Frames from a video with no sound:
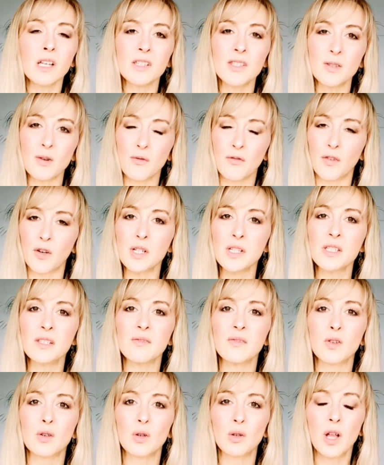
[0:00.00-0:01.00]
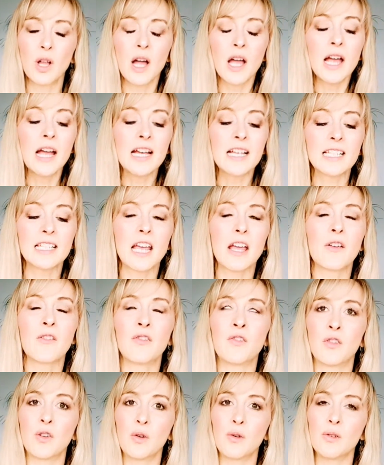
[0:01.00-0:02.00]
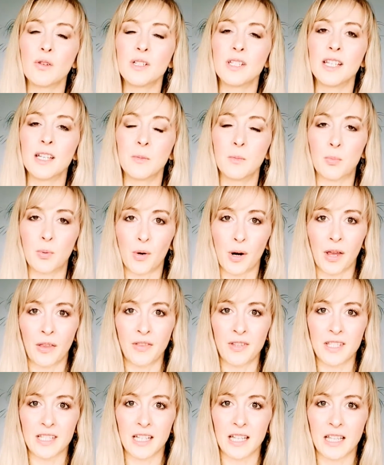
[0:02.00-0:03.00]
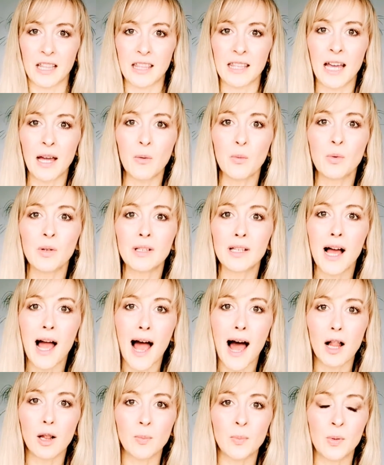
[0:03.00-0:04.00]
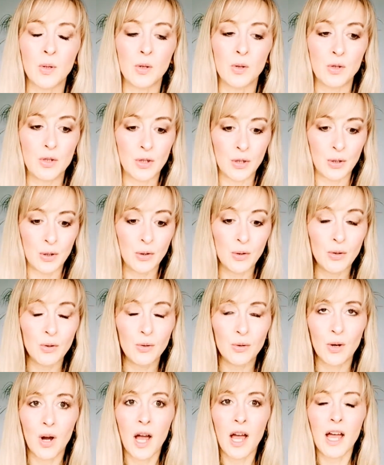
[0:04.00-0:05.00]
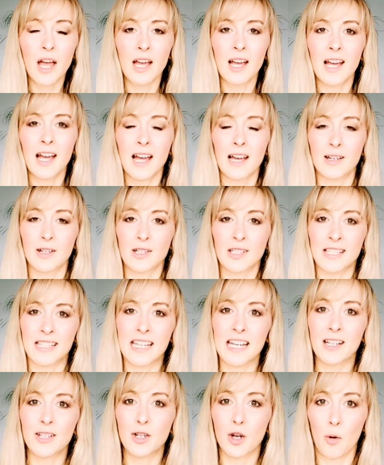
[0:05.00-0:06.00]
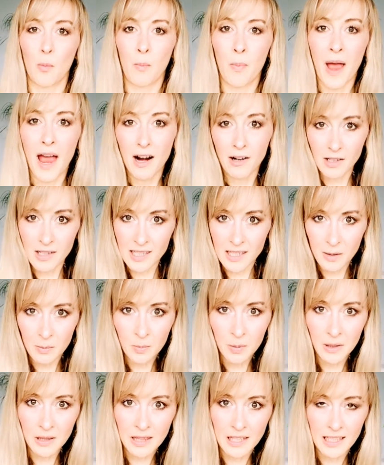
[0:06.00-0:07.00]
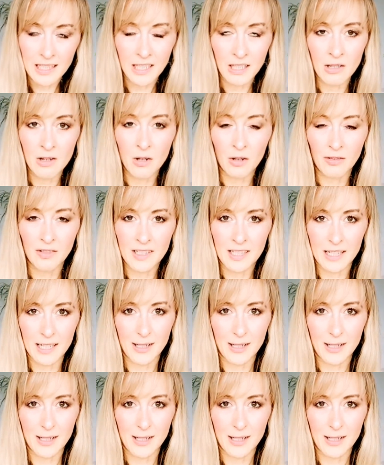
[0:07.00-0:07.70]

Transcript: So first of all, take a few deep breaths in. That will help you to set your parasympathetic nervous